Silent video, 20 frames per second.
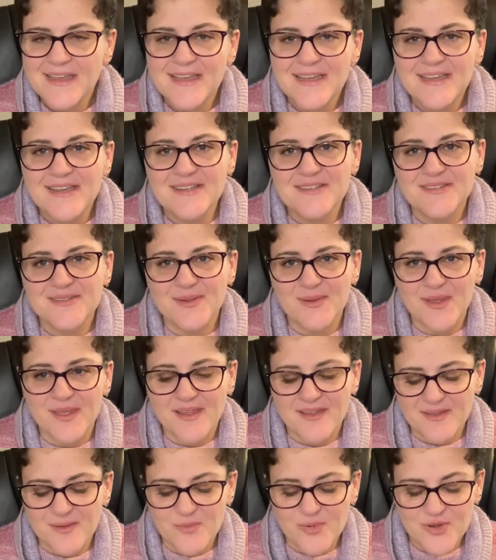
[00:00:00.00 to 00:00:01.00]
Which is okay,
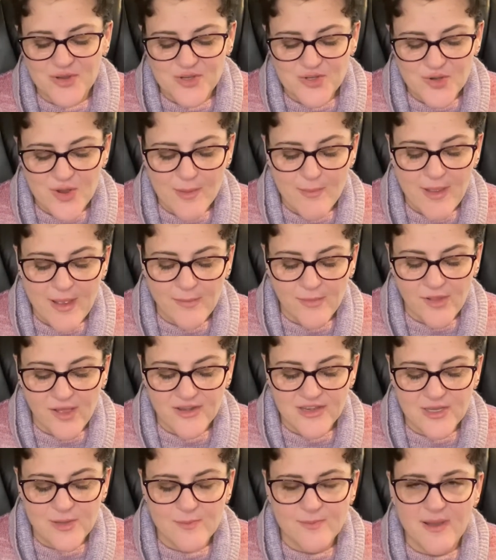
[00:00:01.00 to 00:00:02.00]
because I'm pretty sure I babble on
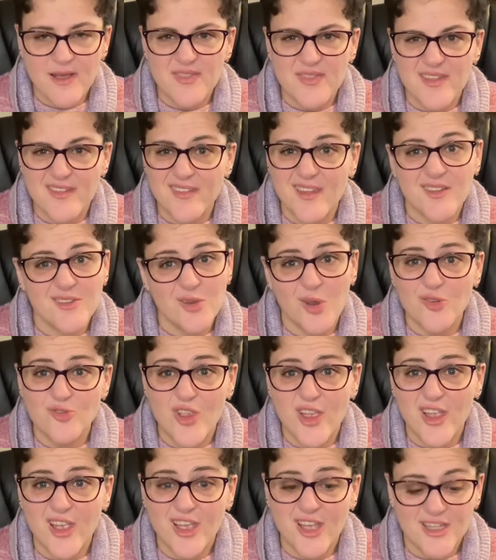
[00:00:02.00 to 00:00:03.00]
to him about things like Star
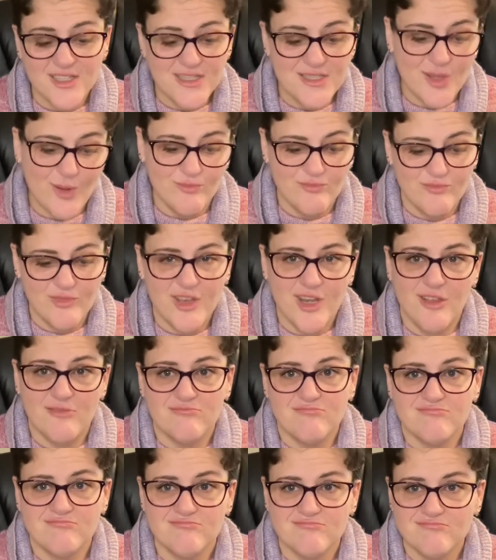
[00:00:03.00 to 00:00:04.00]
Trek, you
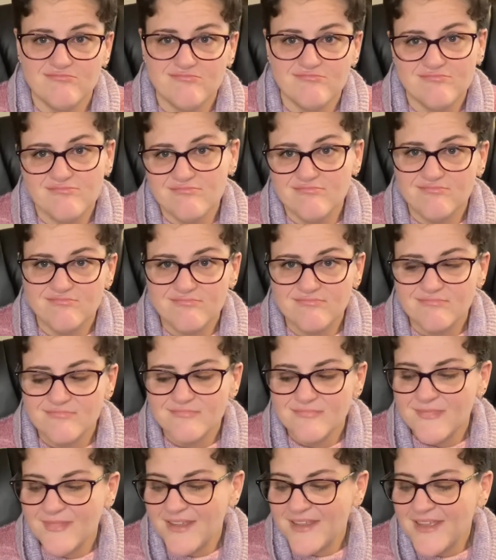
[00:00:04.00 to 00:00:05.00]

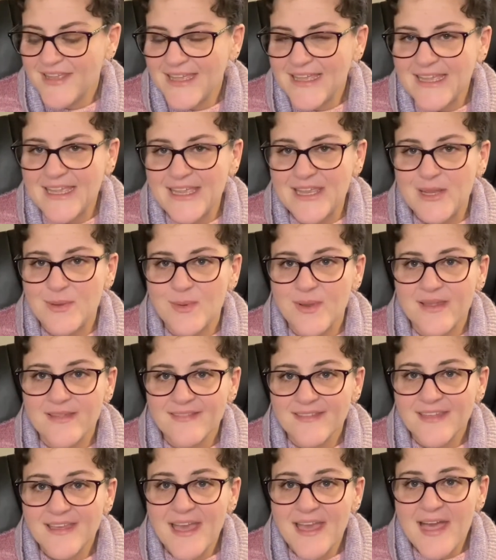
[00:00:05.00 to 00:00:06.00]
know. Anyways,
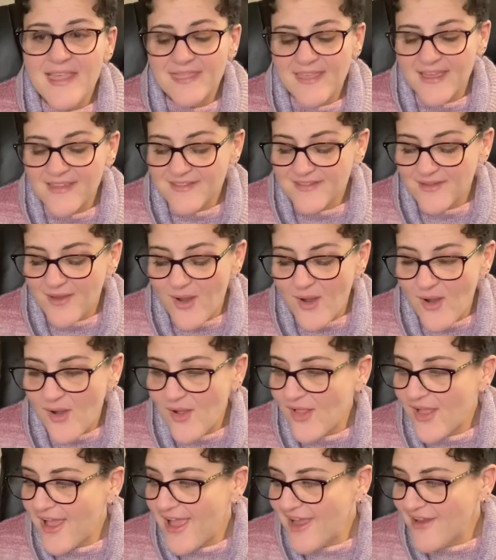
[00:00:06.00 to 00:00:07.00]
that's all
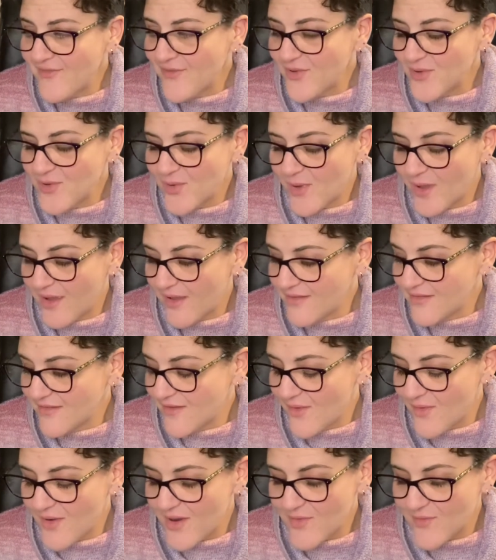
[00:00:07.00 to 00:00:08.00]
I have for you guys.
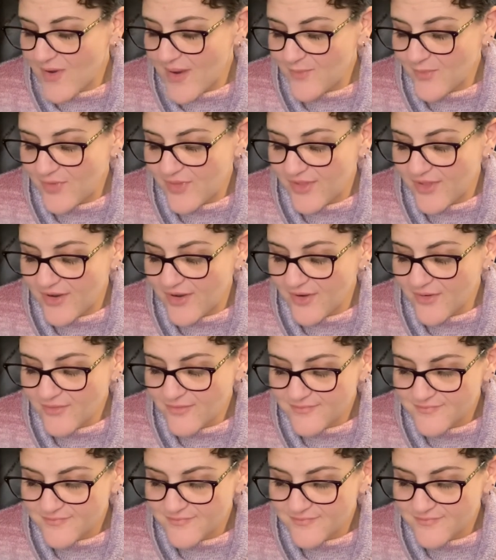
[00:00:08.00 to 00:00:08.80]
Sorry I rambled there.